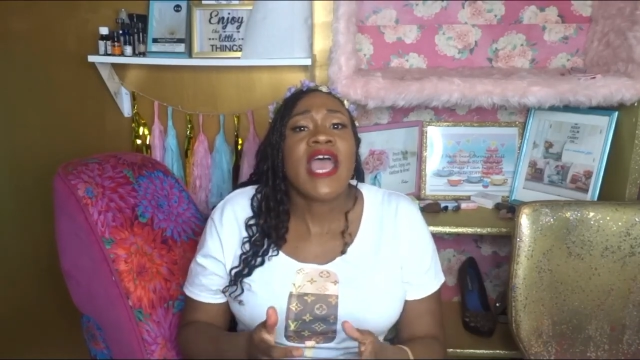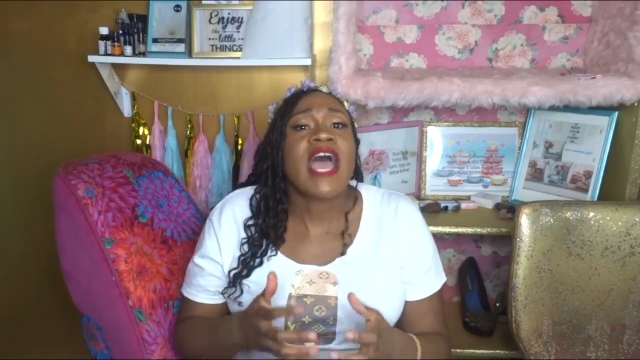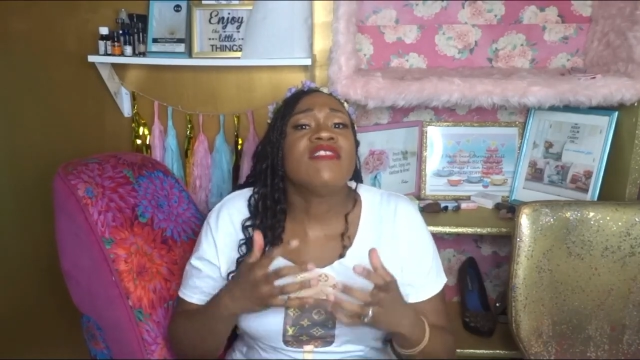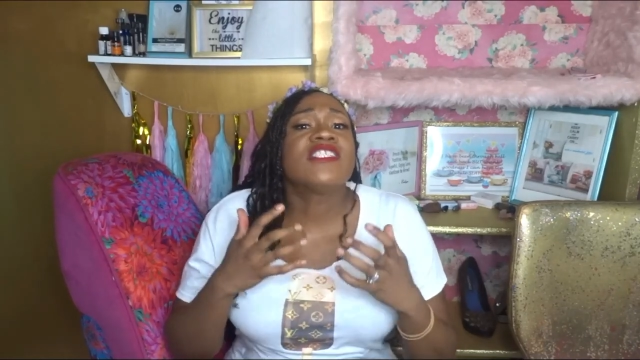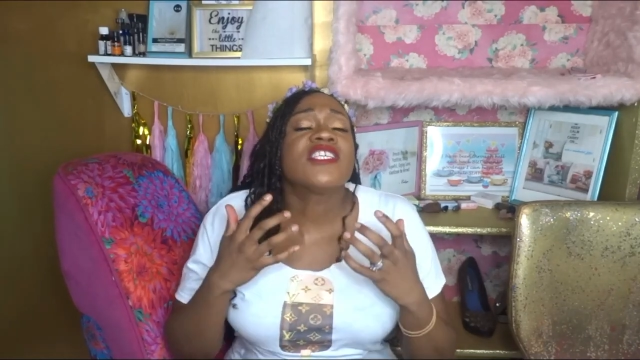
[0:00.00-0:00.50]

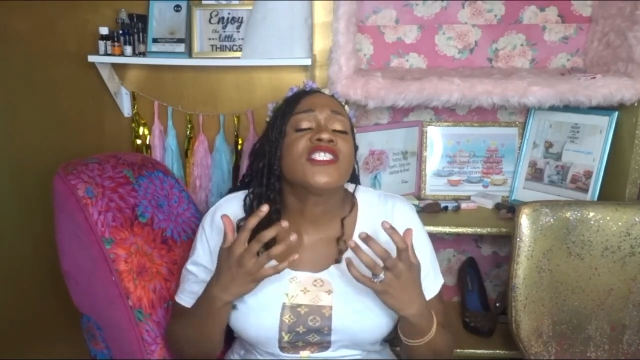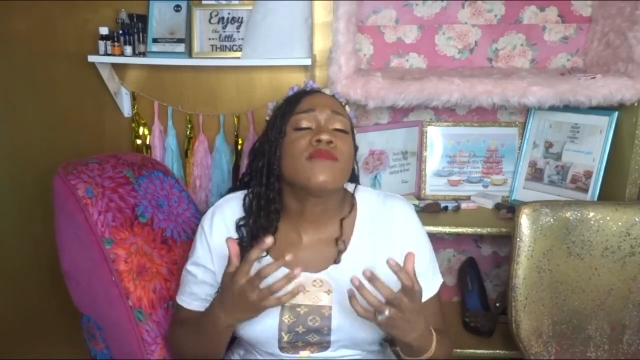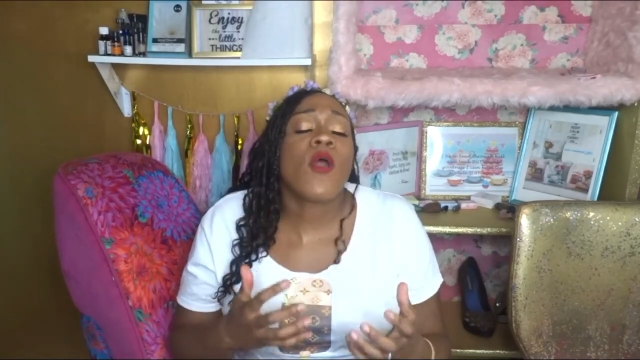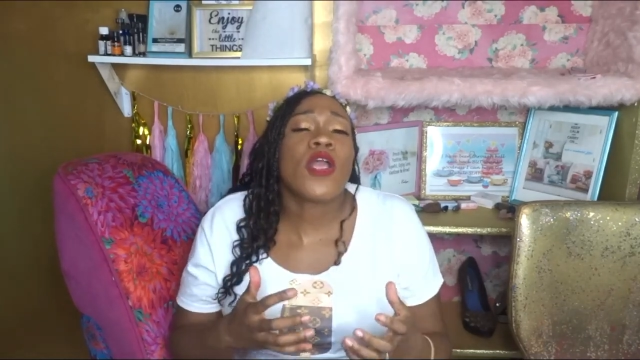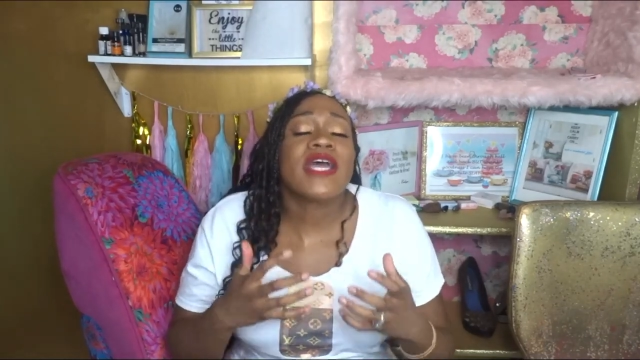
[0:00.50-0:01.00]
and this could
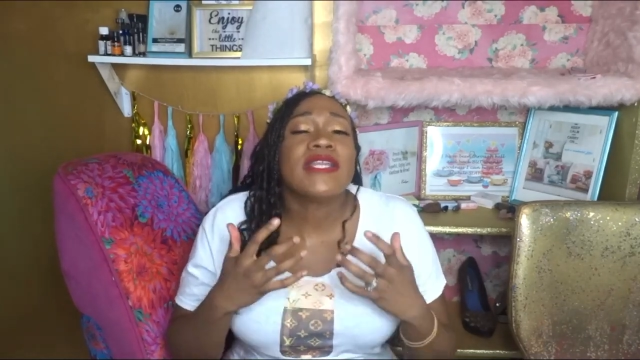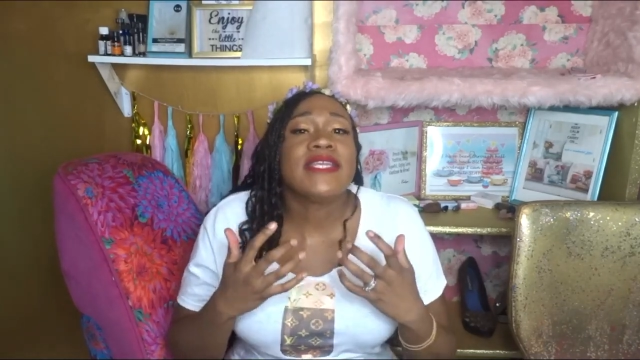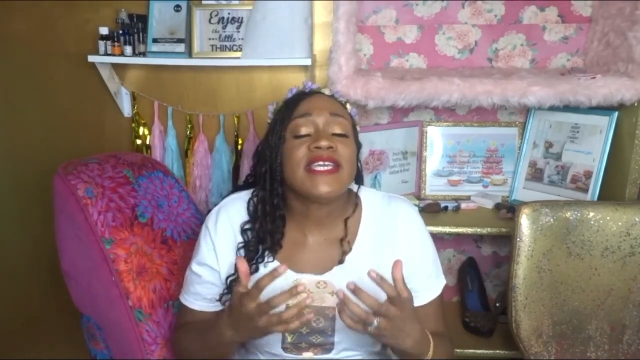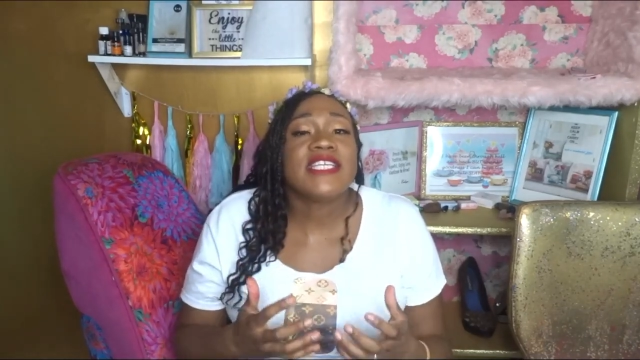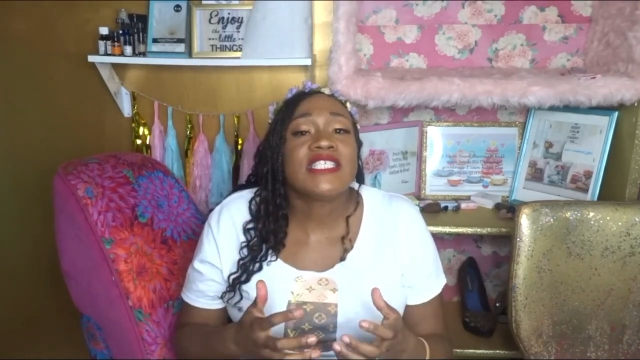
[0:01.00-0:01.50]
spark a
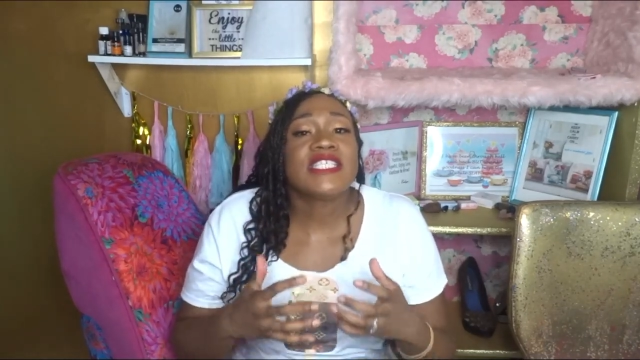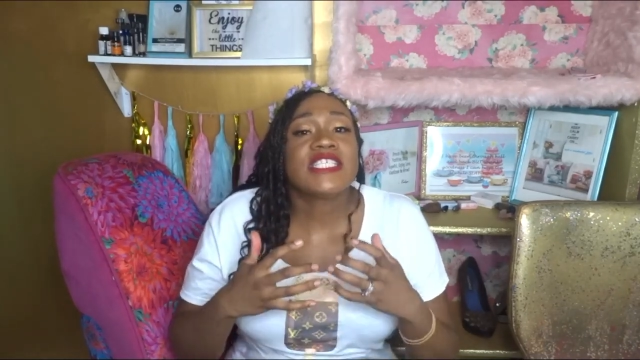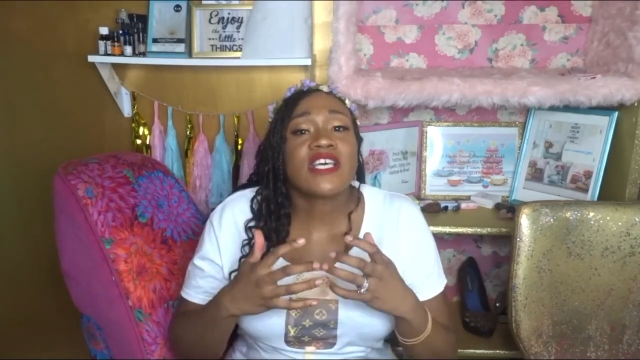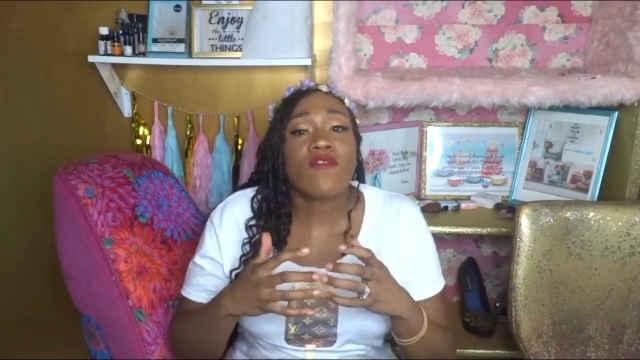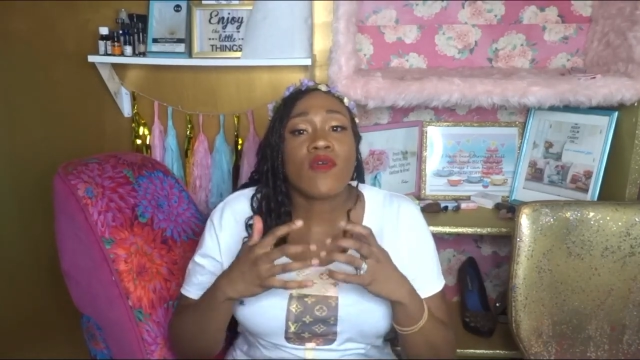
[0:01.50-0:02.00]
need to
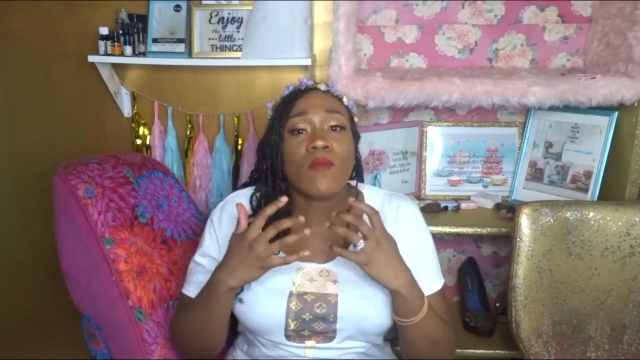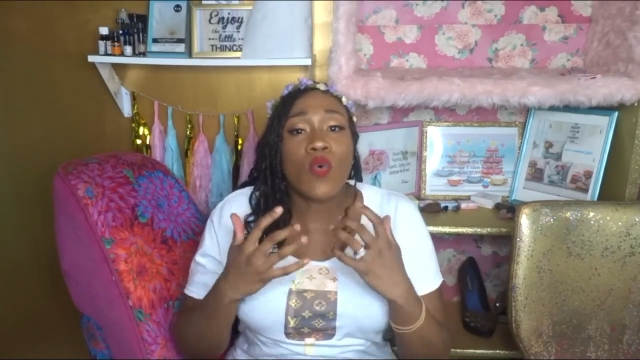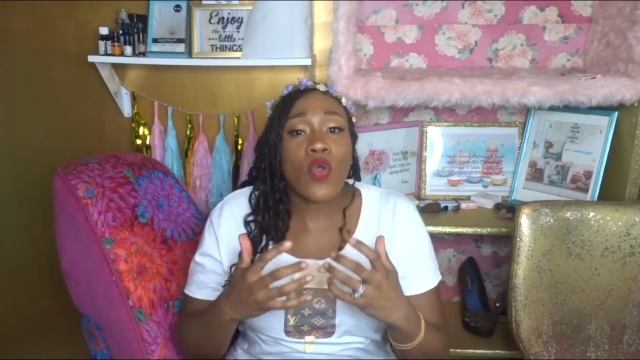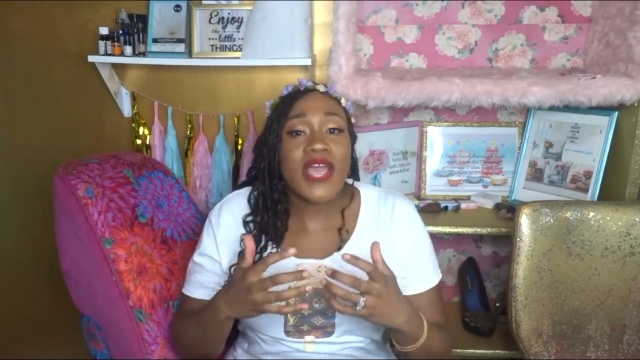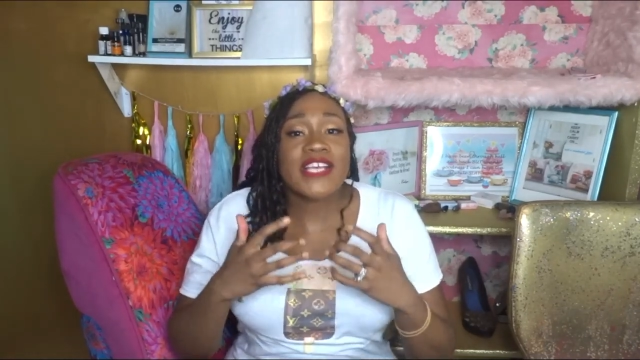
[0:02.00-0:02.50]
discover
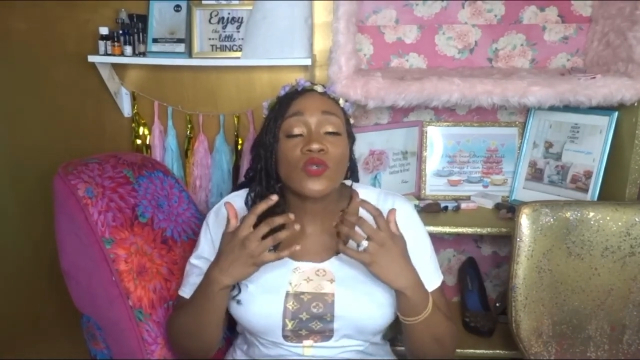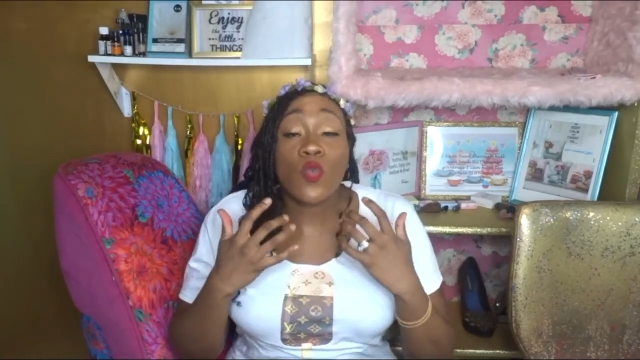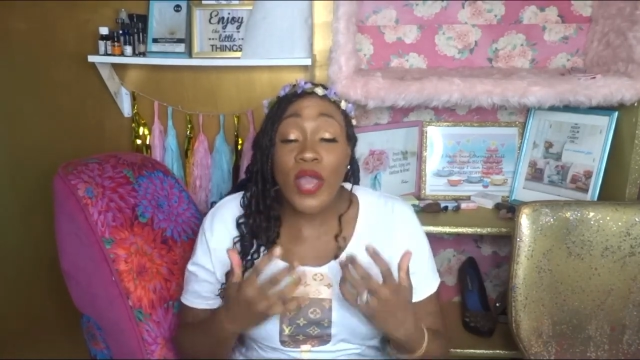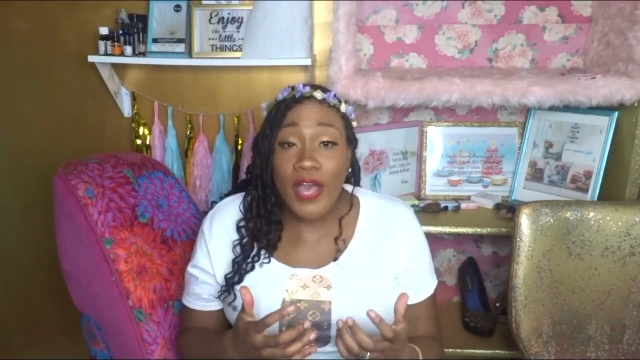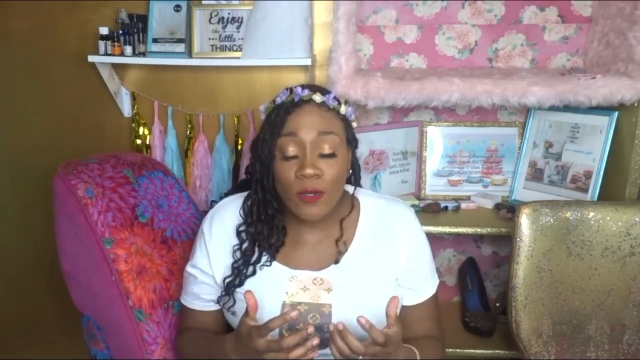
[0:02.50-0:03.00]
more as
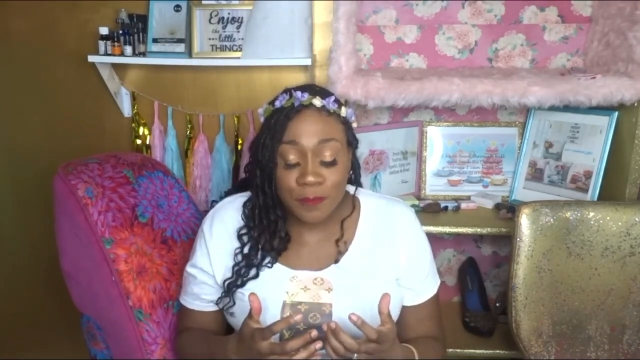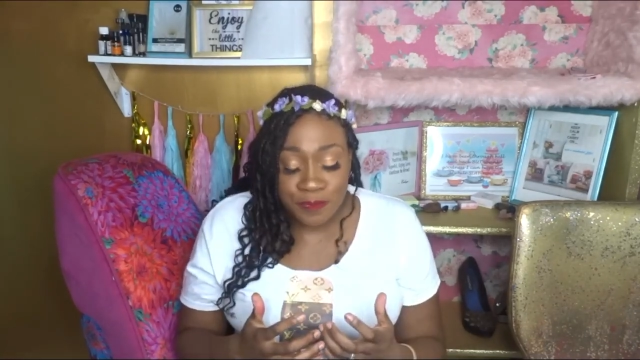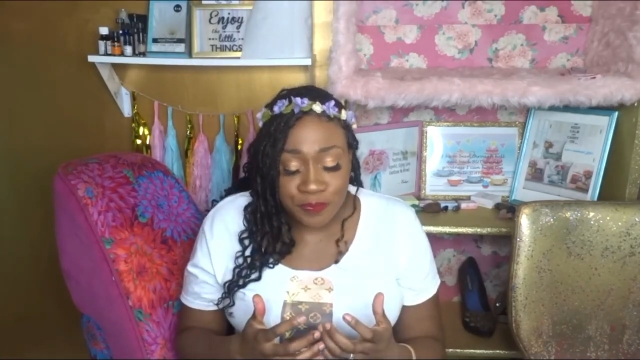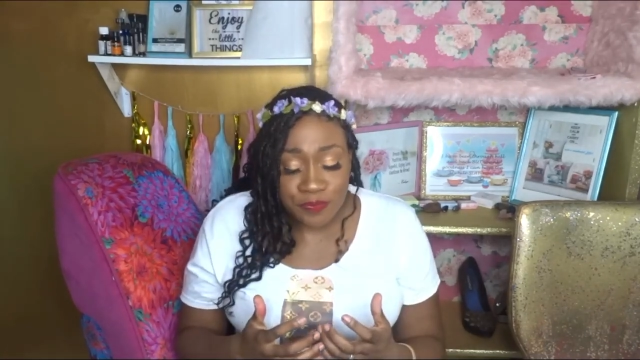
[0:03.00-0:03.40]
well.